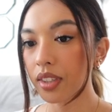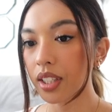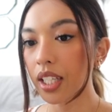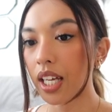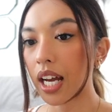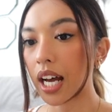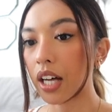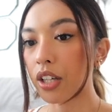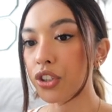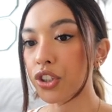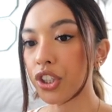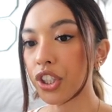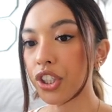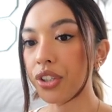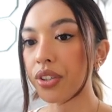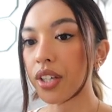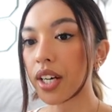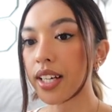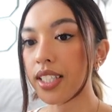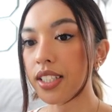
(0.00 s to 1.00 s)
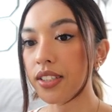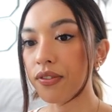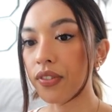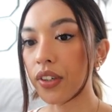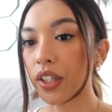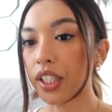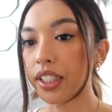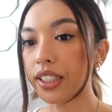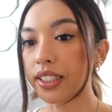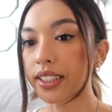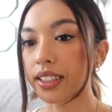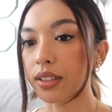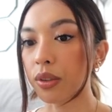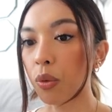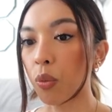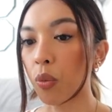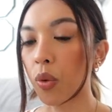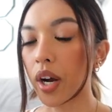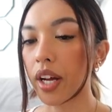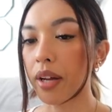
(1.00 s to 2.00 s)
I'll show you guys first
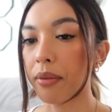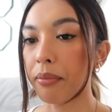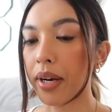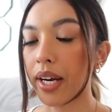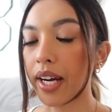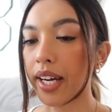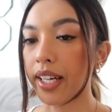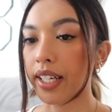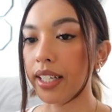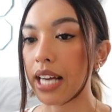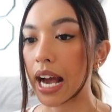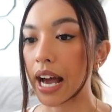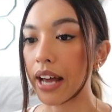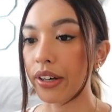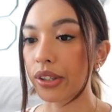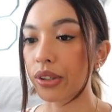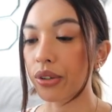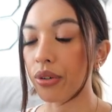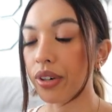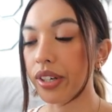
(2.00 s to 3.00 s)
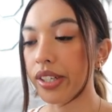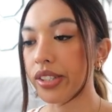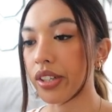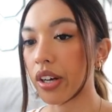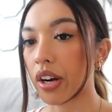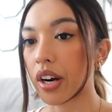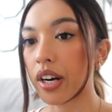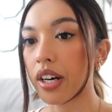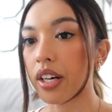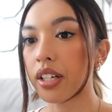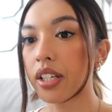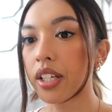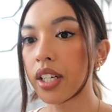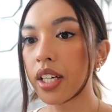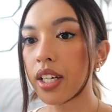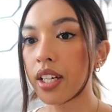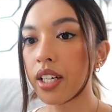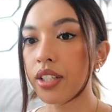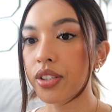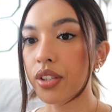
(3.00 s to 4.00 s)
what my categories are.
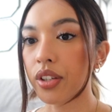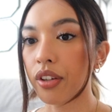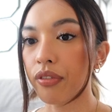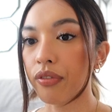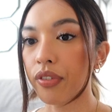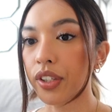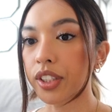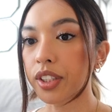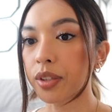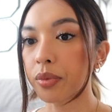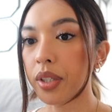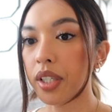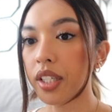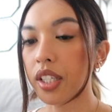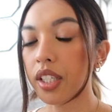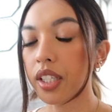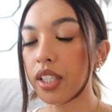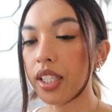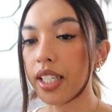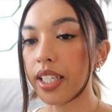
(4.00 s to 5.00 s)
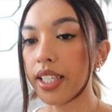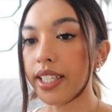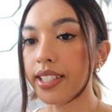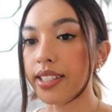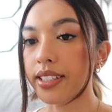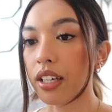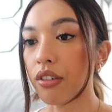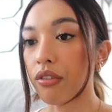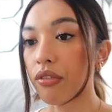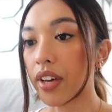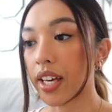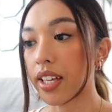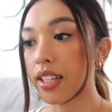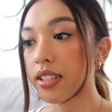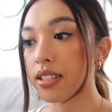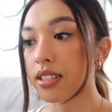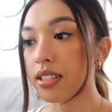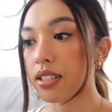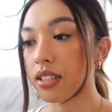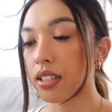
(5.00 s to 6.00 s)
So the first one is
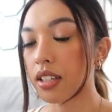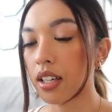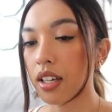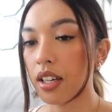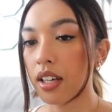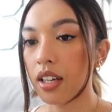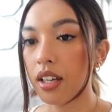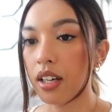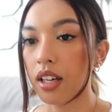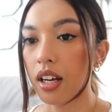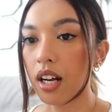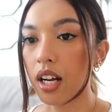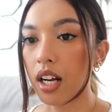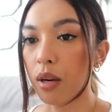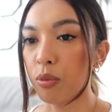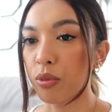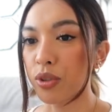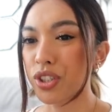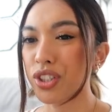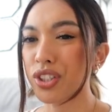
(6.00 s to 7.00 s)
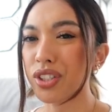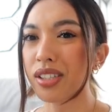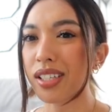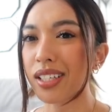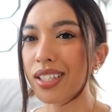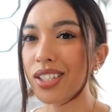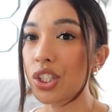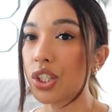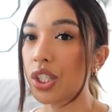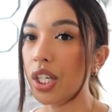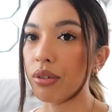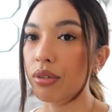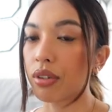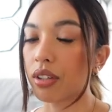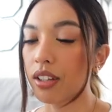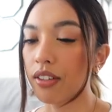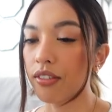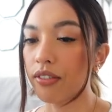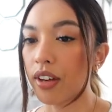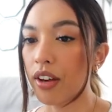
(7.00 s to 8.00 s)
events, which is just like
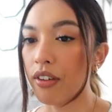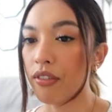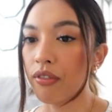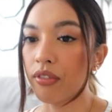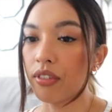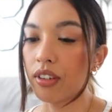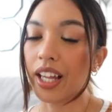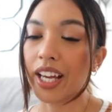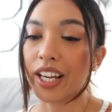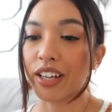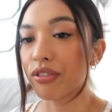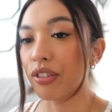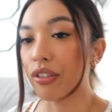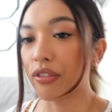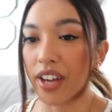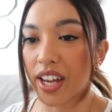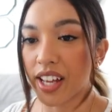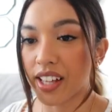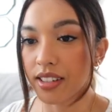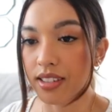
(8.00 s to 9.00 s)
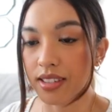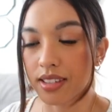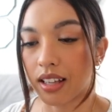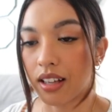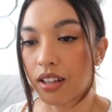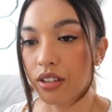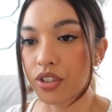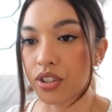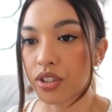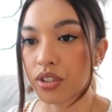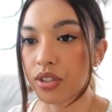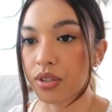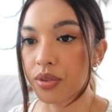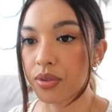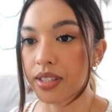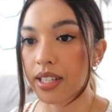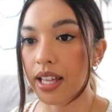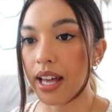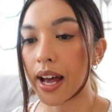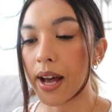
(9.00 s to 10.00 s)
general of life events. I'll just
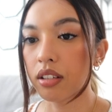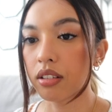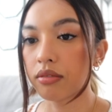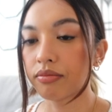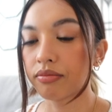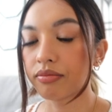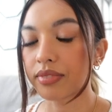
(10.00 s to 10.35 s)
use that.